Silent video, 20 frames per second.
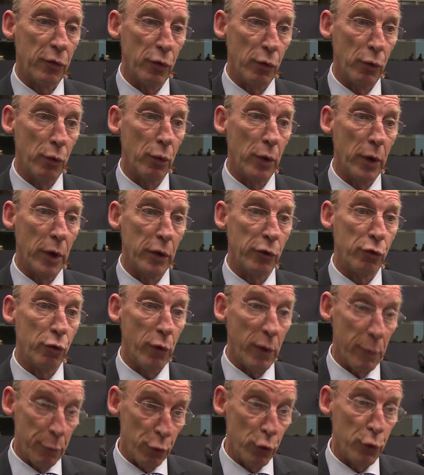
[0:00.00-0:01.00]

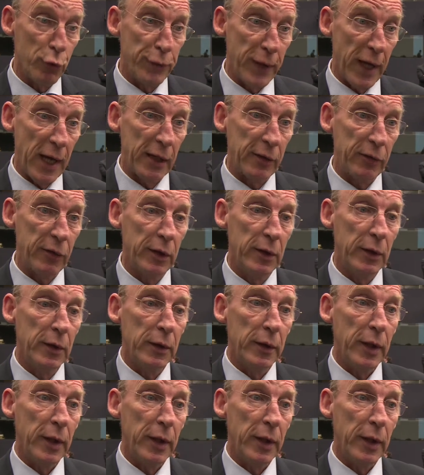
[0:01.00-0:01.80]
to improve that